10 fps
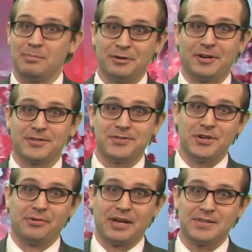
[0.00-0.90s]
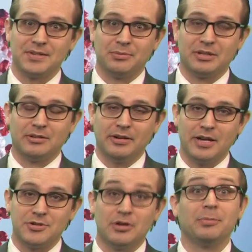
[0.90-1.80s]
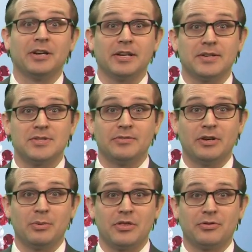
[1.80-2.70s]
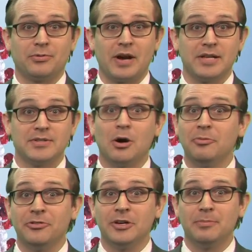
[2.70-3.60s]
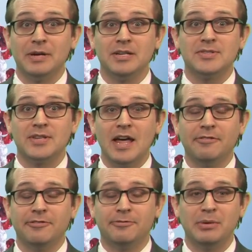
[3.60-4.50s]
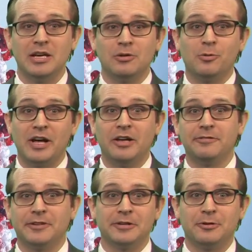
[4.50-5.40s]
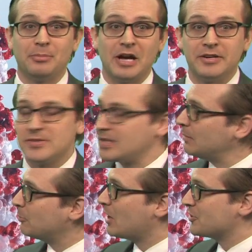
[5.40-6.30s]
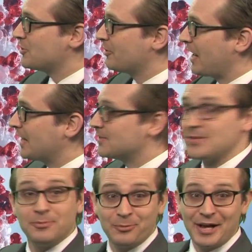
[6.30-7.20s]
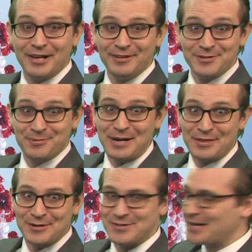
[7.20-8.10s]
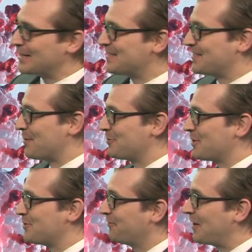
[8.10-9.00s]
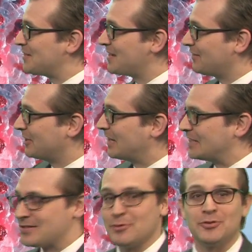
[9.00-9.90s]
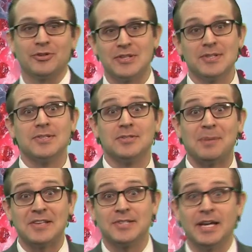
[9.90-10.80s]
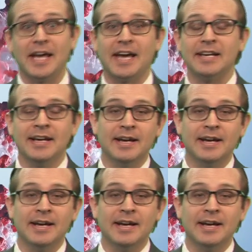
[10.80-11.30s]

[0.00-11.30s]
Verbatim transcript: Meteorologist Joe Hansel with a look at your predicted severe weather threats. Hopefully you're being safe, being well. Friendly reminders, keep washing your hands well. 20, 30 seconds. Don't touch your face ever and social distance as best you can.